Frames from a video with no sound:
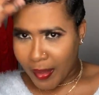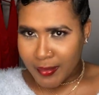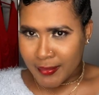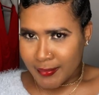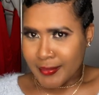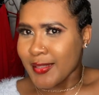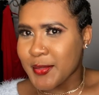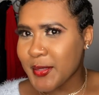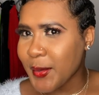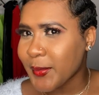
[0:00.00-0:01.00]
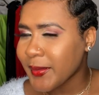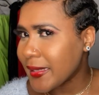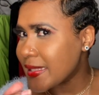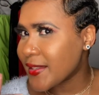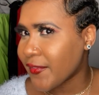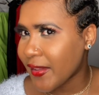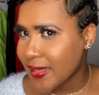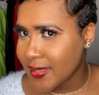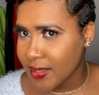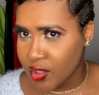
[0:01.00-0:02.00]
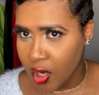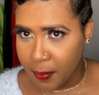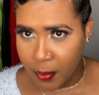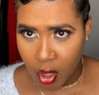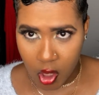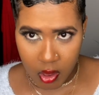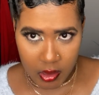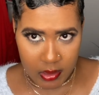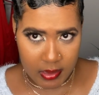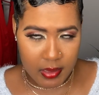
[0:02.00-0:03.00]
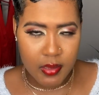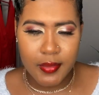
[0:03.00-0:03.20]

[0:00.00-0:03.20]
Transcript: So let's fix the top part.